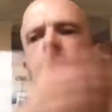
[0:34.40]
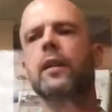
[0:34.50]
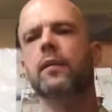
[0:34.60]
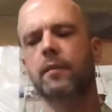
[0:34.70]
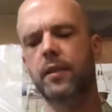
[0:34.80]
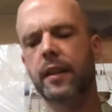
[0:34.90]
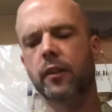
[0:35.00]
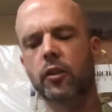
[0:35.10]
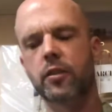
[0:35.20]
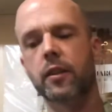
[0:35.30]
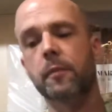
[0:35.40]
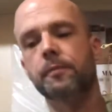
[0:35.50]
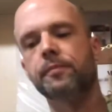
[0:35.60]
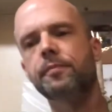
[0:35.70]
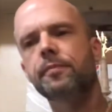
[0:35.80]
Let's take a look-see.
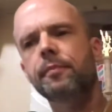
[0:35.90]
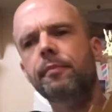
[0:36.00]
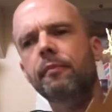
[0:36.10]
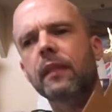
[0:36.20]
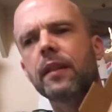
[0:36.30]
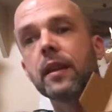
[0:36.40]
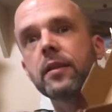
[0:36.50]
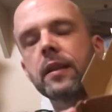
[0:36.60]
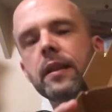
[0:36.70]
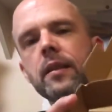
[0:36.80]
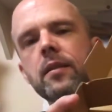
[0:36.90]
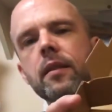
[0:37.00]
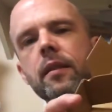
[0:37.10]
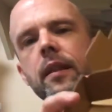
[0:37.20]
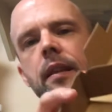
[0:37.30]
This is
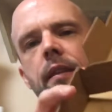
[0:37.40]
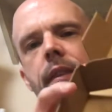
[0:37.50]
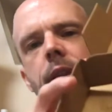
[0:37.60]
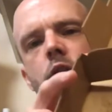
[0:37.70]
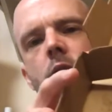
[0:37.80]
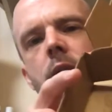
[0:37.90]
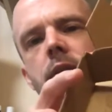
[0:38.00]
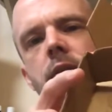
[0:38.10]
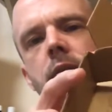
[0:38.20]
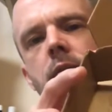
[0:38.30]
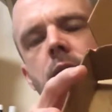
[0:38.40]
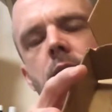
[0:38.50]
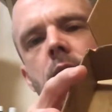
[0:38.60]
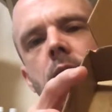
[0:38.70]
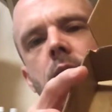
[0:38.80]
the thin crust
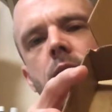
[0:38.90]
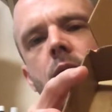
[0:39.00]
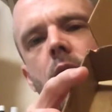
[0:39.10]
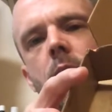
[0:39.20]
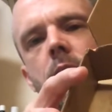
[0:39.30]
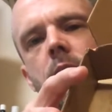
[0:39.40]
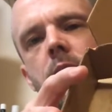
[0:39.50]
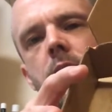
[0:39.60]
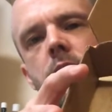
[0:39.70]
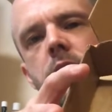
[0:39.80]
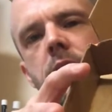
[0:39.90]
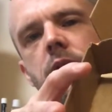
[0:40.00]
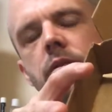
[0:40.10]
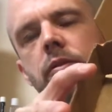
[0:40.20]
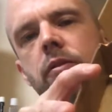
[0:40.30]
from Little
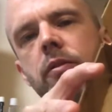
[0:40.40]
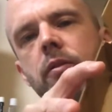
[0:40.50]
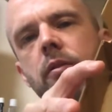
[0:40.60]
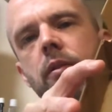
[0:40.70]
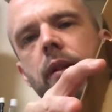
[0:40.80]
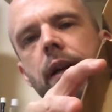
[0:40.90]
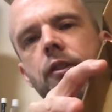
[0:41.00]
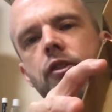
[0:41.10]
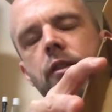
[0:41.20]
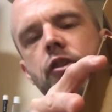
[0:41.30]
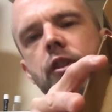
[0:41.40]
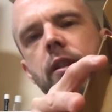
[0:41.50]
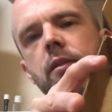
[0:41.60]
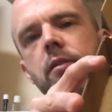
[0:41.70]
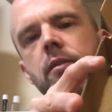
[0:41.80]
Caesars. Got just
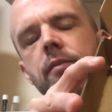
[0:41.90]
cheese.